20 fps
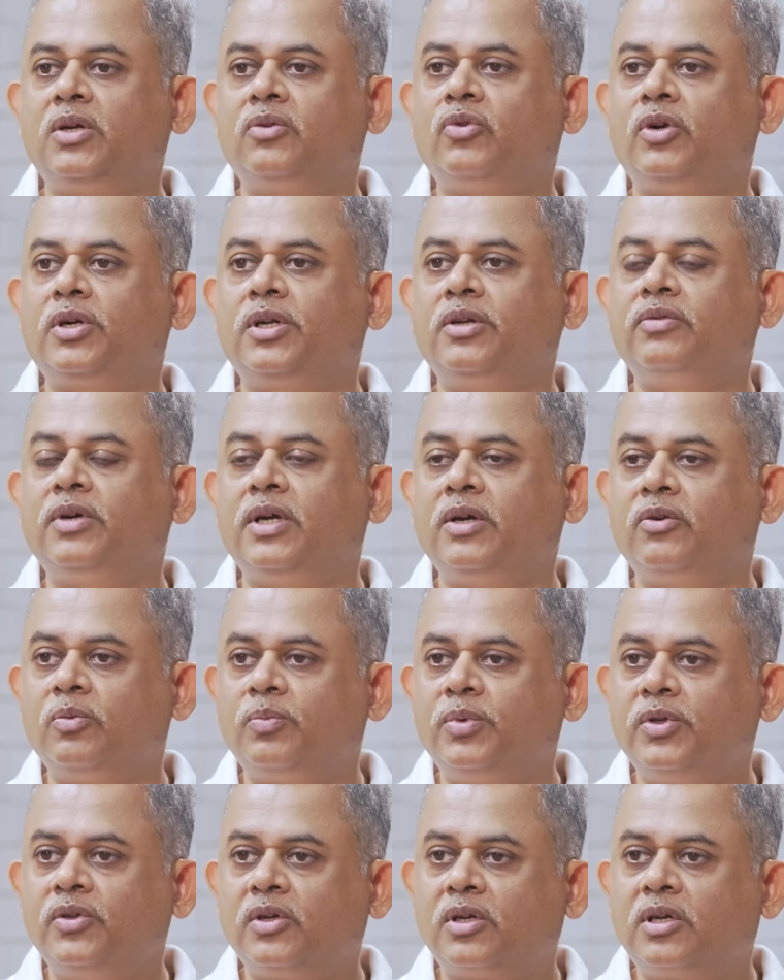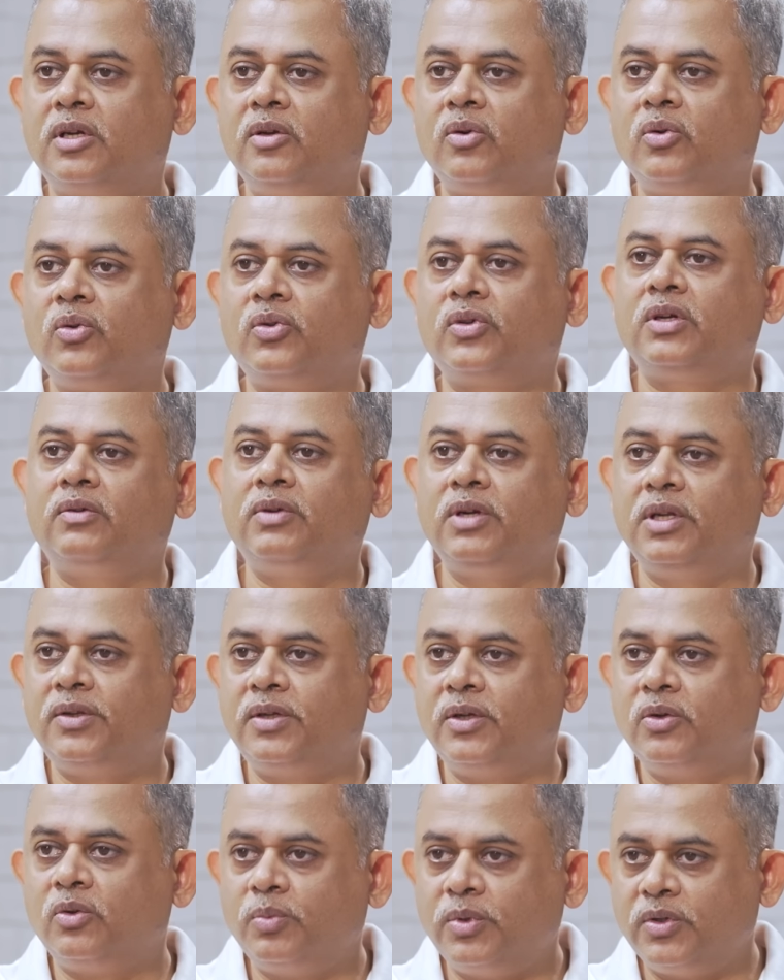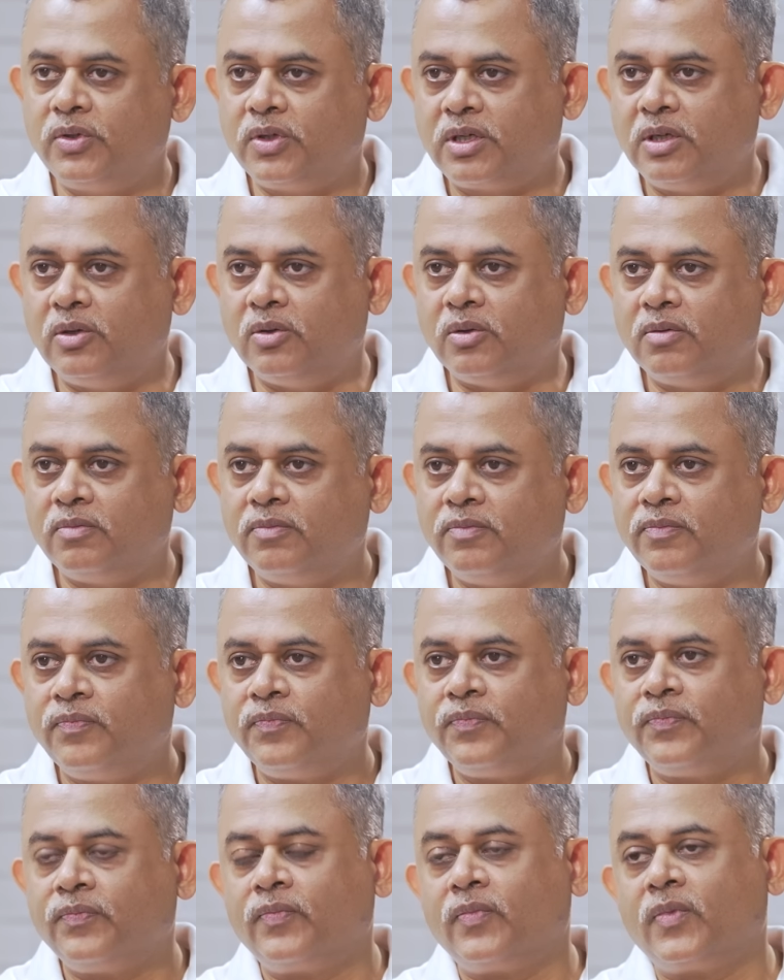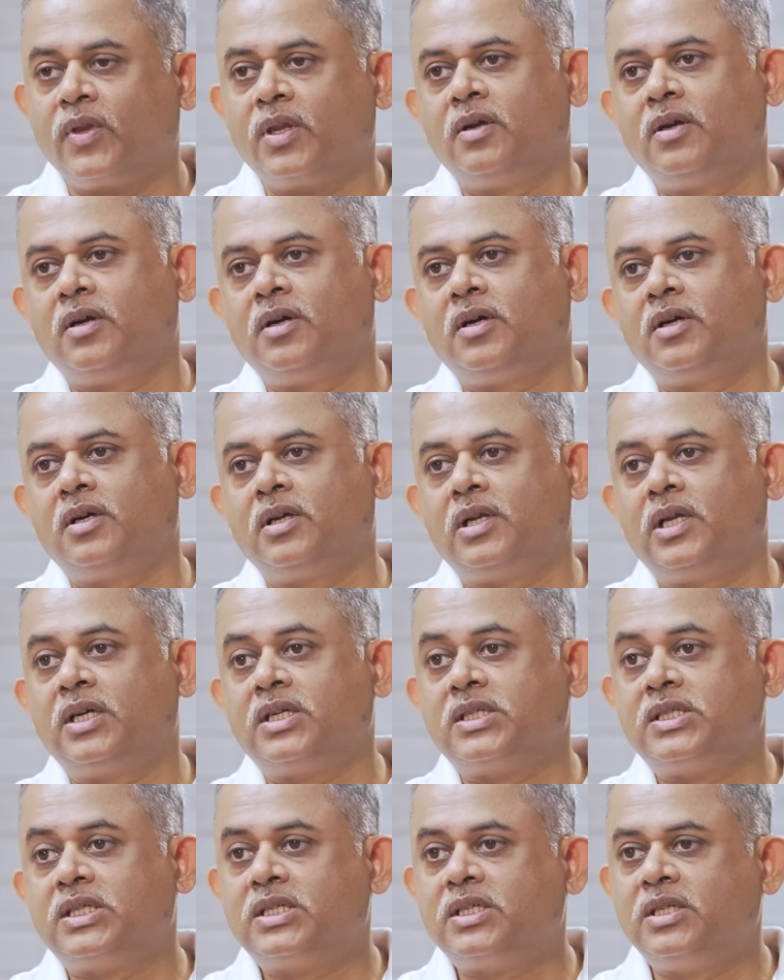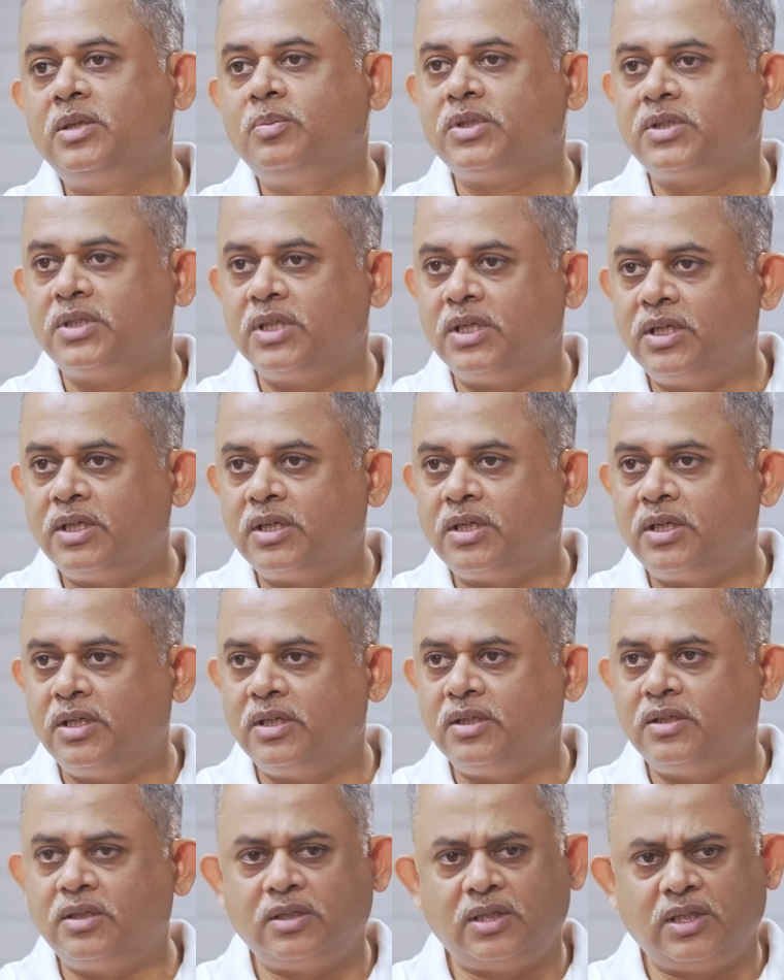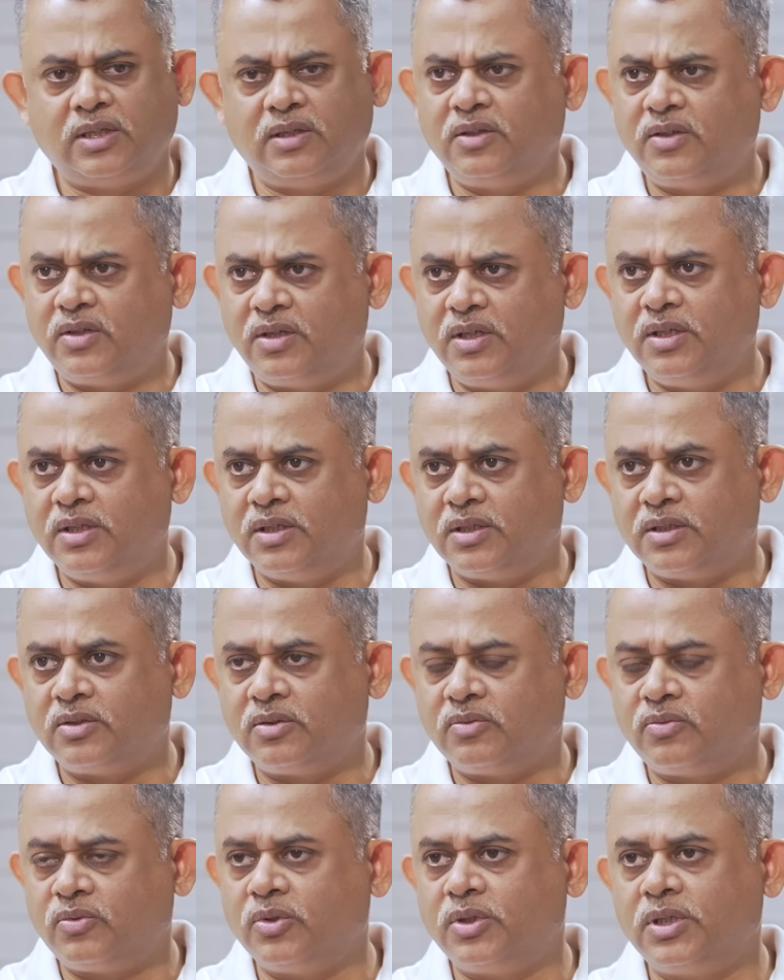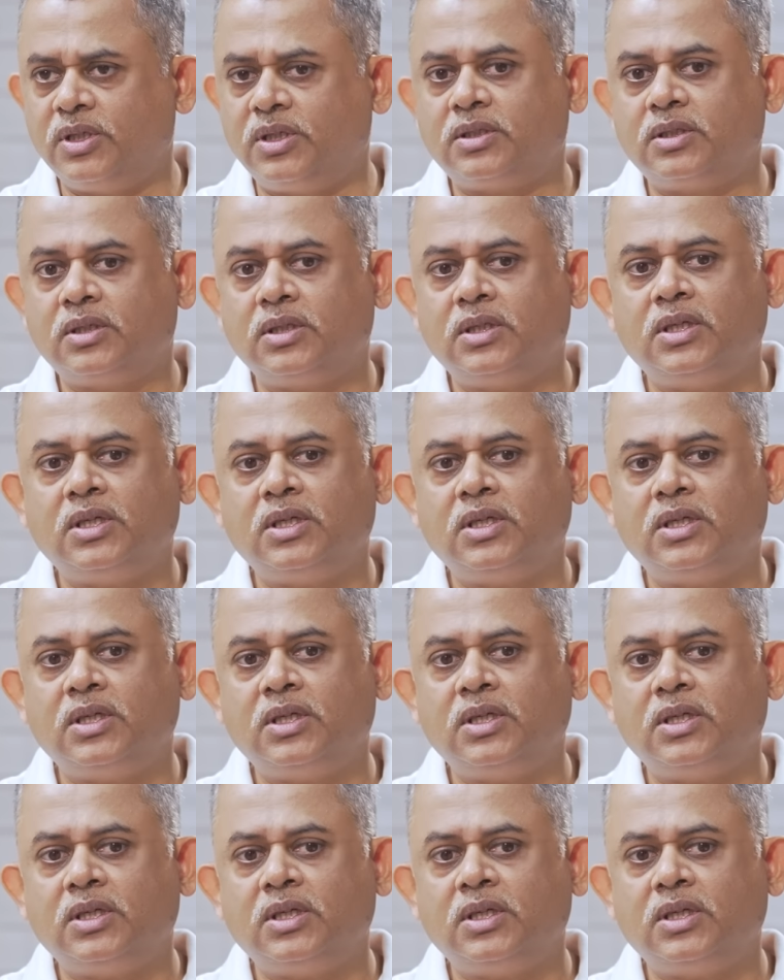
45 rupees a kilo to 73 rupees a kilo, like a 60% increase in, I think, 3 years or 4 years.